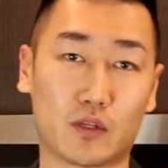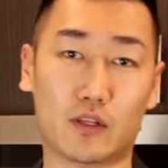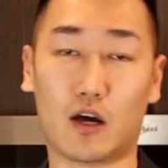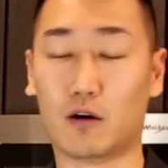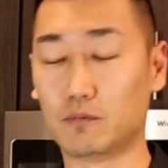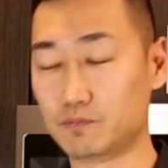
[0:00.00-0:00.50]

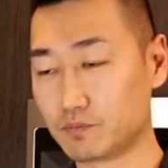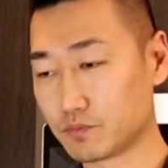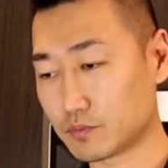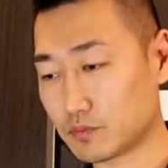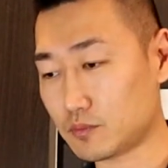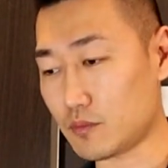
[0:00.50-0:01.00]
Now,
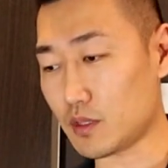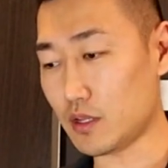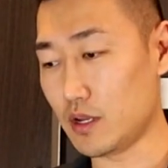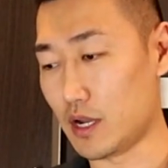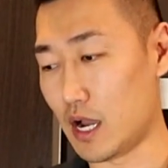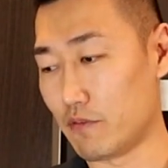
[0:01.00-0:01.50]

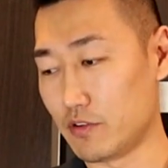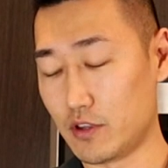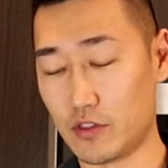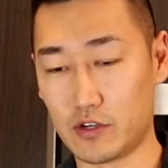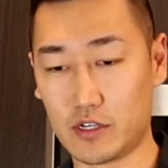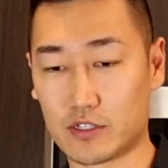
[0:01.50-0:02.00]
I have
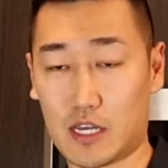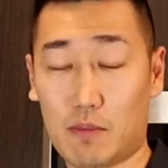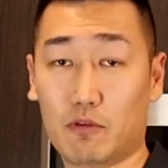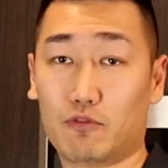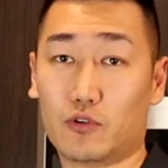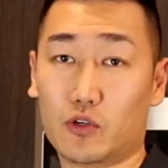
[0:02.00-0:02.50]
another
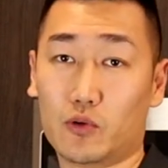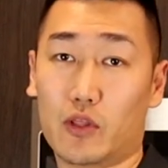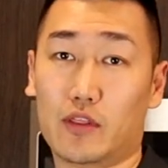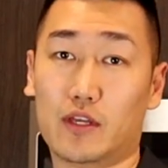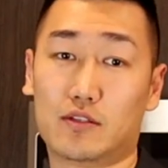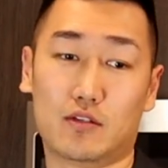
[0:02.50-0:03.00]
example for you,
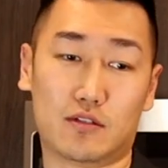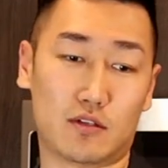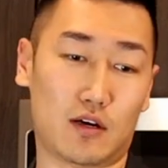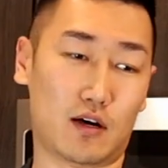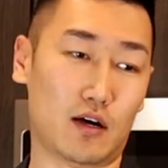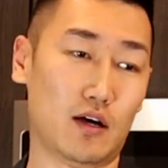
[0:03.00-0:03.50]
and this is
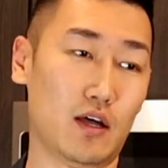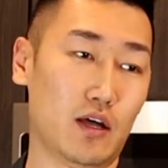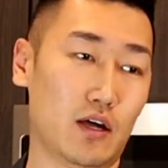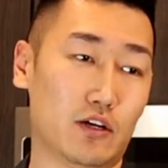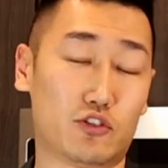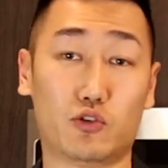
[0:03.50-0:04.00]
a
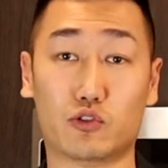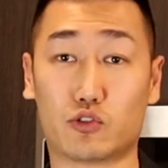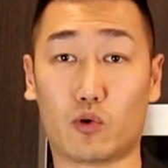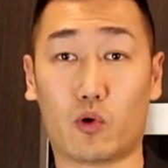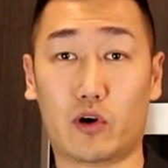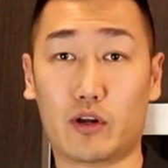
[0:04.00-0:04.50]
true
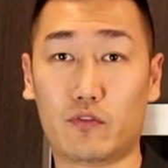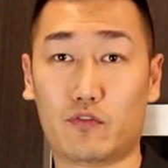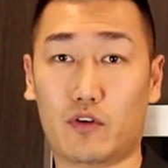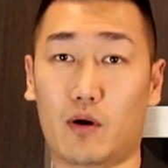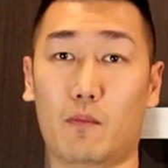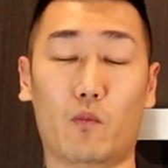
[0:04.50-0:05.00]
story
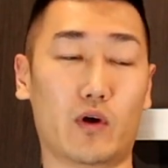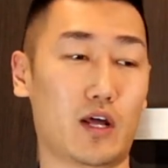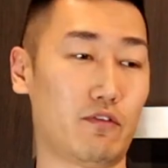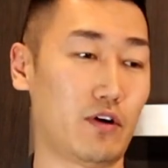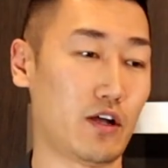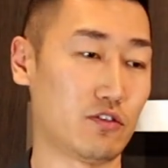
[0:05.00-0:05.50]
from
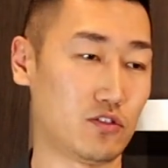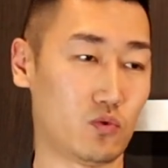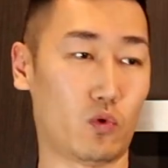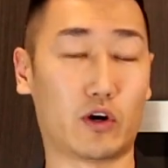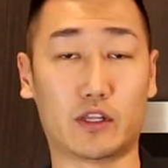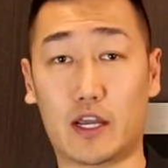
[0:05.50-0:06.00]
whenever I used
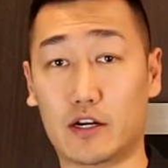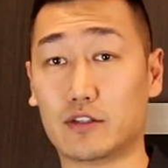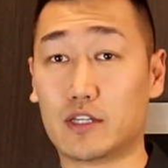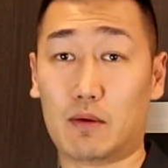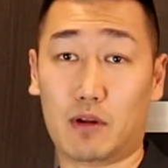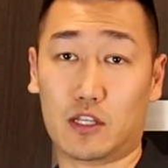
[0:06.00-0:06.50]
to work in the
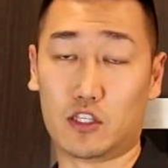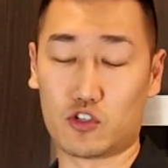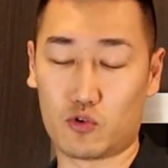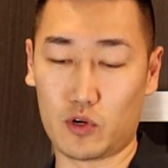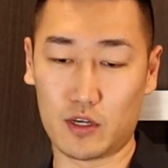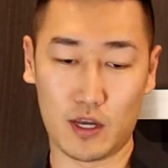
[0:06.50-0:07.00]
entertainment
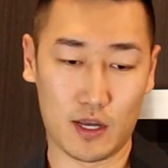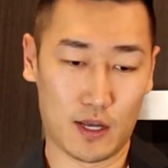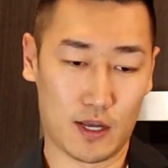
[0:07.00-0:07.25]
industry.